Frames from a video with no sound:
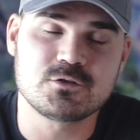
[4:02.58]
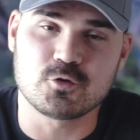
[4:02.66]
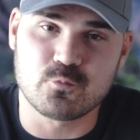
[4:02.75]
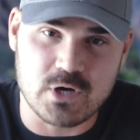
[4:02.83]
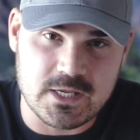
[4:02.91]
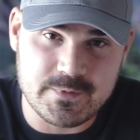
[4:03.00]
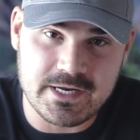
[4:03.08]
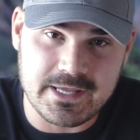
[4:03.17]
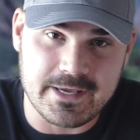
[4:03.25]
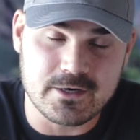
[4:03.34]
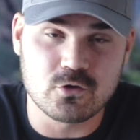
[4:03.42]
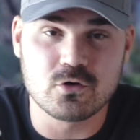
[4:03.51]
your primary
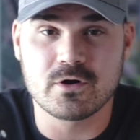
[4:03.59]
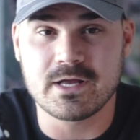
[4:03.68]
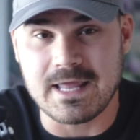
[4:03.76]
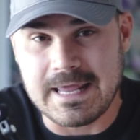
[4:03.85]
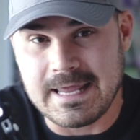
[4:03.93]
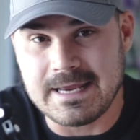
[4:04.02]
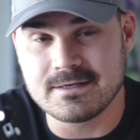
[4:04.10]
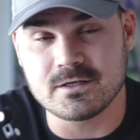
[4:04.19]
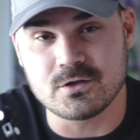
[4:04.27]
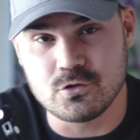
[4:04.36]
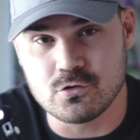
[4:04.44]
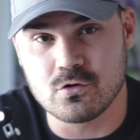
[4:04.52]
category and
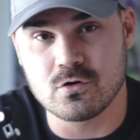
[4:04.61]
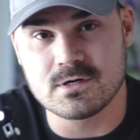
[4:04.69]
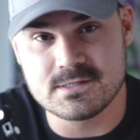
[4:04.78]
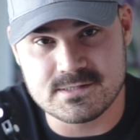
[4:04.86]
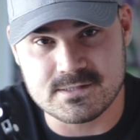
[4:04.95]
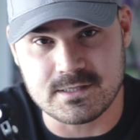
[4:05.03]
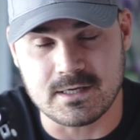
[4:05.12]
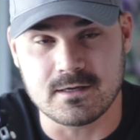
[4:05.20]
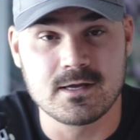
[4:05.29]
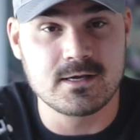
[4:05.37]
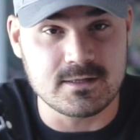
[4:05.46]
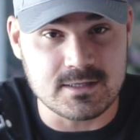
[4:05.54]
your city.
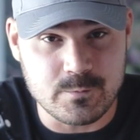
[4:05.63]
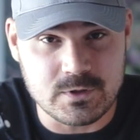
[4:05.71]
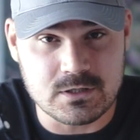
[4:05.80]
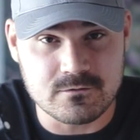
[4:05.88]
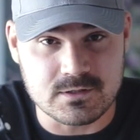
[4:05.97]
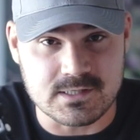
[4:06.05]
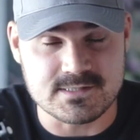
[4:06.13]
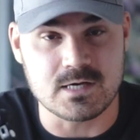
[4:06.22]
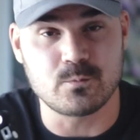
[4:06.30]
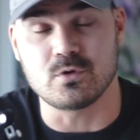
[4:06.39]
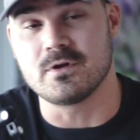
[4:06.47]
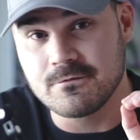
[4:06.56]
Let me give you an
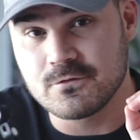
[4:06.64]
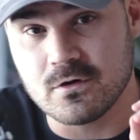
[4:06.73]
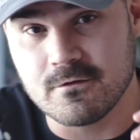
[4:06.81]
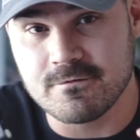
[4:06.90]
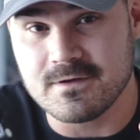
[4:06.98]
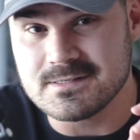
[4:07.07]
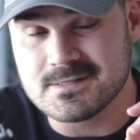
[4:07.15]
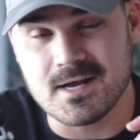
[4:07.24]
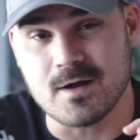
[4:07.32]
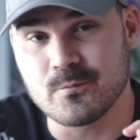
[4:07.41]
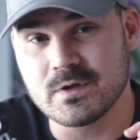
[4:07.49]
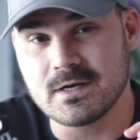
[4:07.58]
example. If you're a fence
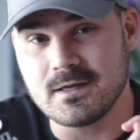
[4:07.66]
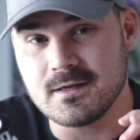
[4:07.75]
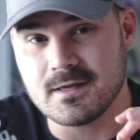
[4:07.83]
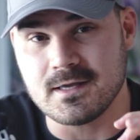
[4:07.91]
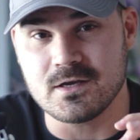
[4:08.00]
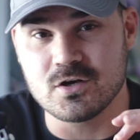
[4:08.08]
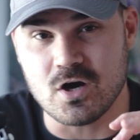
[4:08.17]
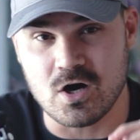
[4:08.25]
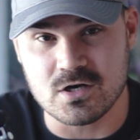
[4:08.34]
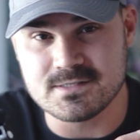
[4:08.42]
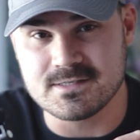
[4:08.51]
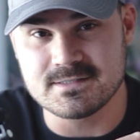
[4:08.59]
company in
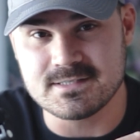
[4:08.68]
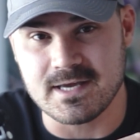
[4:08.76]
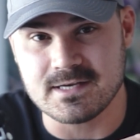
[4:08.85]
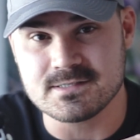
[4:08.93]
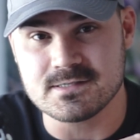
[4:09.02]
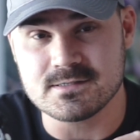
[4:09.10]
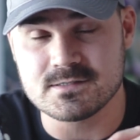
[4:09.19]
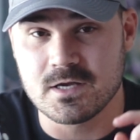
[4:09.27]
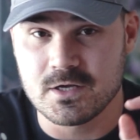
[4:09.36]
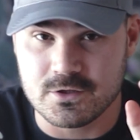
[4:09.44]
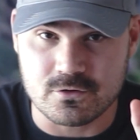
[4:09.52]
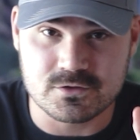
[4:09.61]
Austin, Texas,
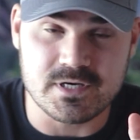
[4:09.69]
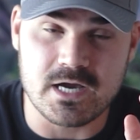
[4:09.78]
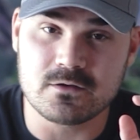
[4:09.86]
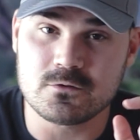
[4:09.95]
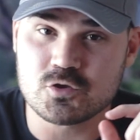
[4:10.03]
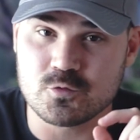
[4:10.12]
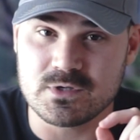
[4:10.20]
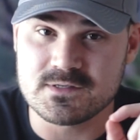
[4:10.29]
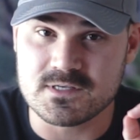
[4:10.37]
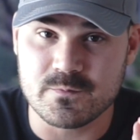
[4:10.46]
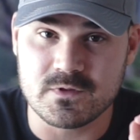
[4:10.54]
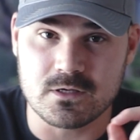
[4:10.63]
your title should be
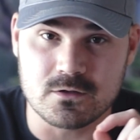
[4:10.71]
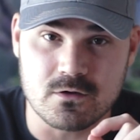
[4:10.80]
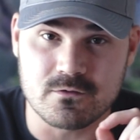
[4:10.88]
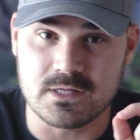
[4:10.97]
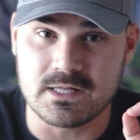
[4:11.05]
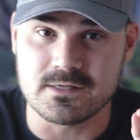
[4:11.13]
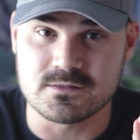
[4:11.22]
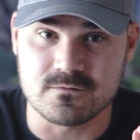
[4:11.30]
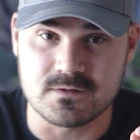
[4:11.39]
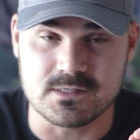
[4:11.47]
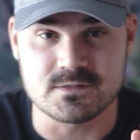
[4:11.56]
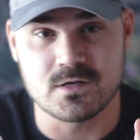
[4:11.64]
something along the lines
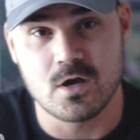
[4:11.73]
of this: